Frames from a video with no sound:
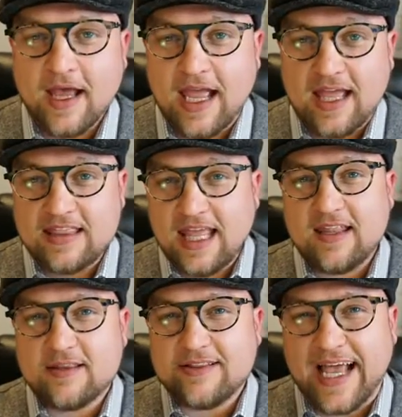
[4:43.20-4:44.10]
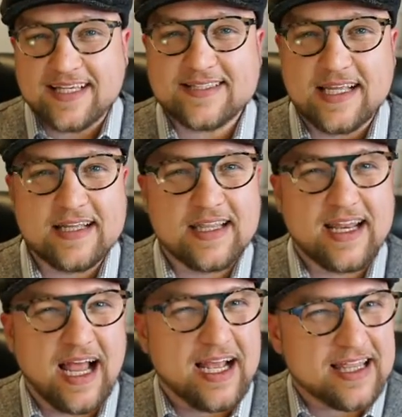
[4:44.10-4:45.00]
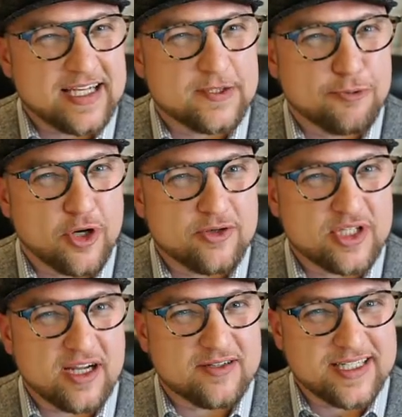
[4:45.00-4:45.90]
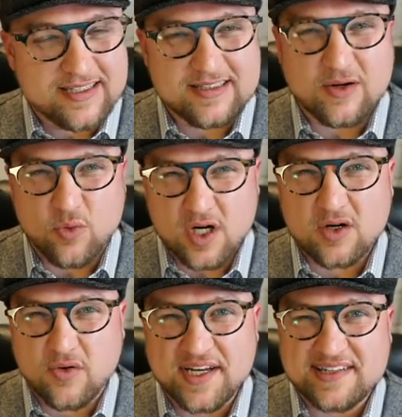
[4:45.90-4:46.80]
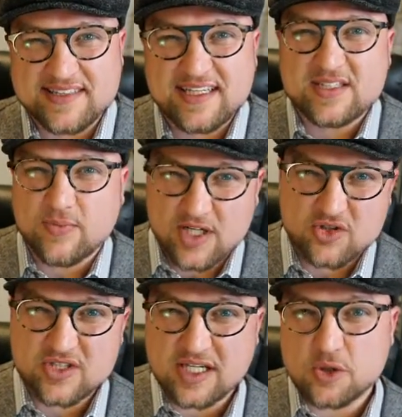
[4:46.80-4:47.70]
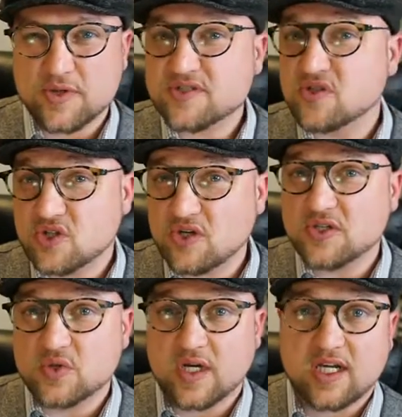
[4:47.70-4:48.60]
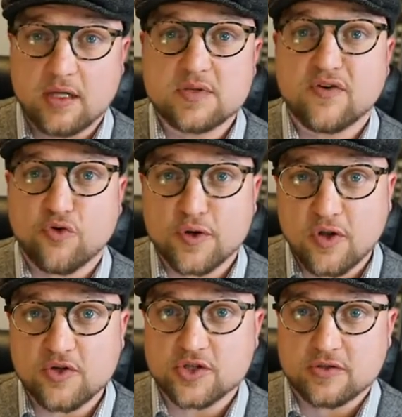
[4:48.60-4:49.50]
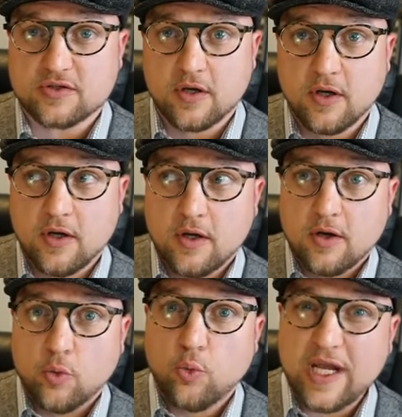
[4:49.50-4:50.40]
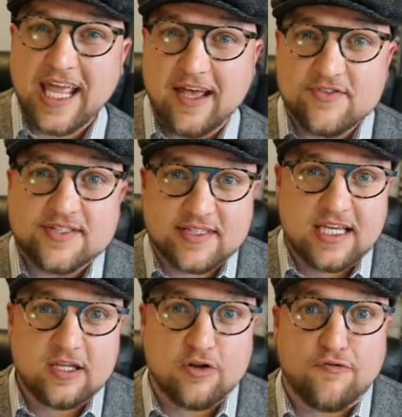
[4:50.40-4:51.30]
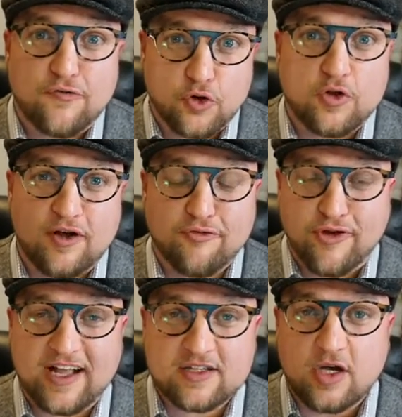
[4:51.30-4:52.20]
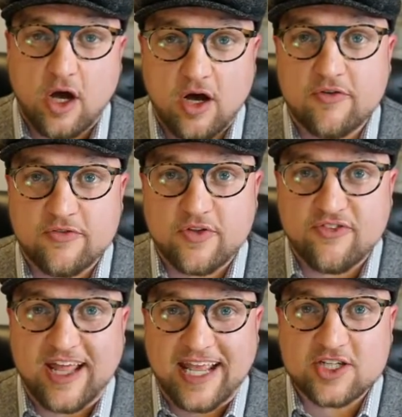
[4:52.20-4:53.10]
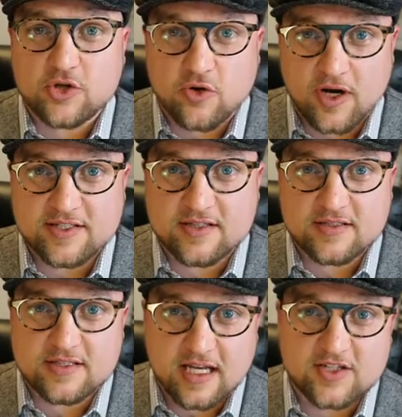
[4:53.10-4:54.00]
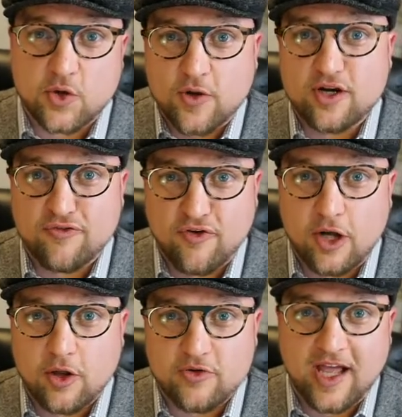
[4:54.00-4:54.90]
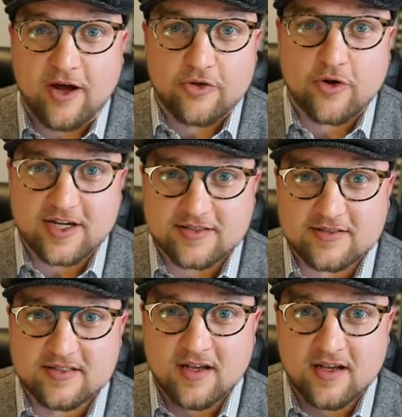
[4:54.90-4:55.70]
And then the last thing that I'd like to put out there is that we're going to see some interesting twists and turns when it comes to foreclosures. We haven't seen the full effect of the financial crisis that is going to follow the health crisis.